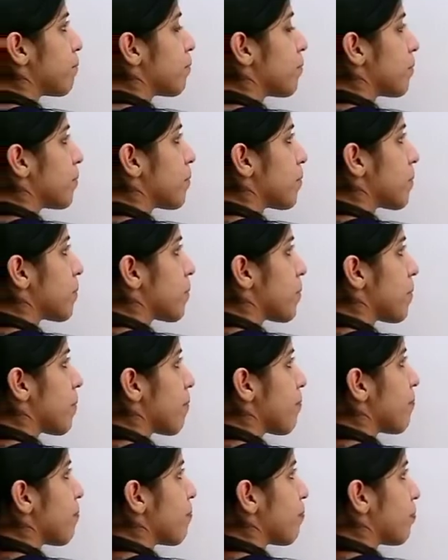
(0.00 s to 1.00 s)

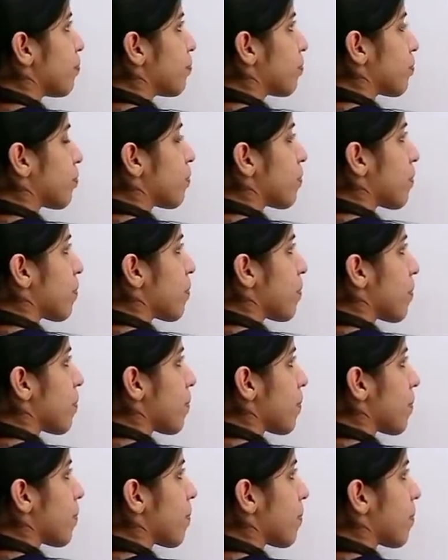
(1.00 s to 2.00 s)

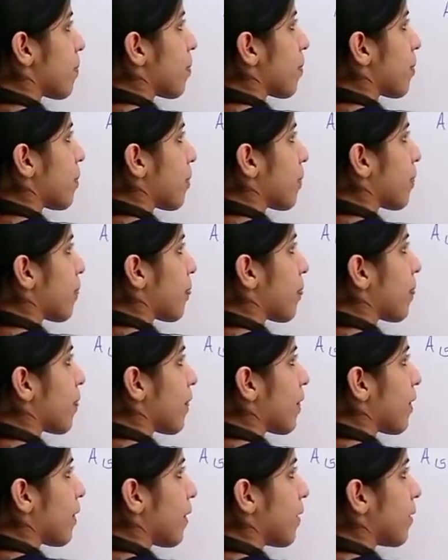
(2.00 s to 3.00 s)

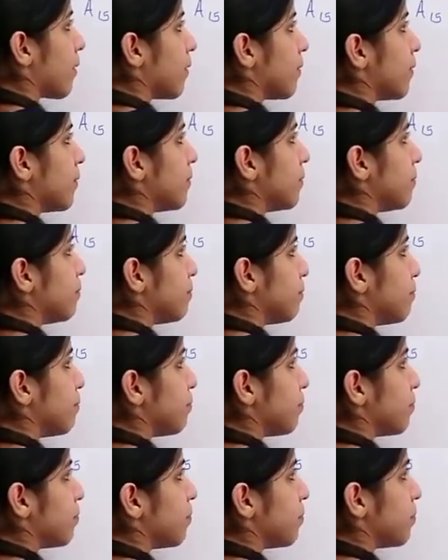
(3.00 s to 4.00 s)

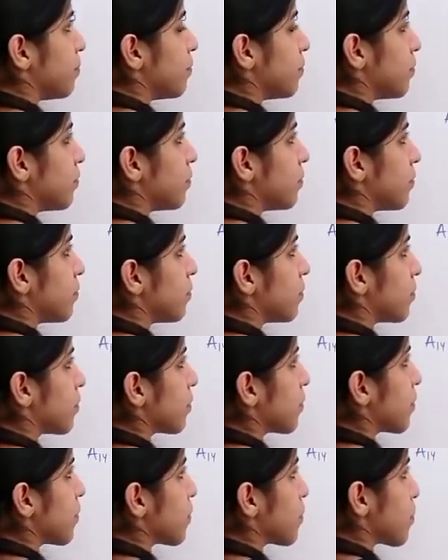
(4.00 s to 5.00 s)

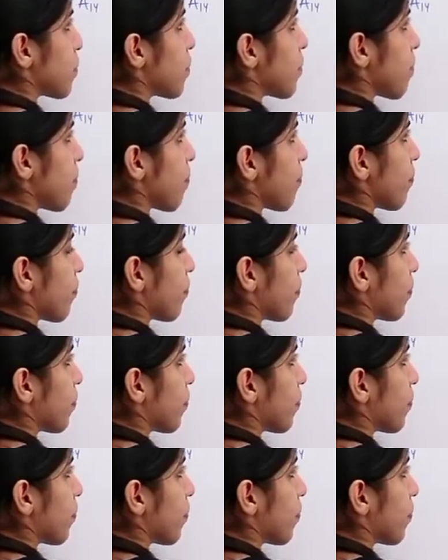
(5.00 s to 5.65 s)
(silence)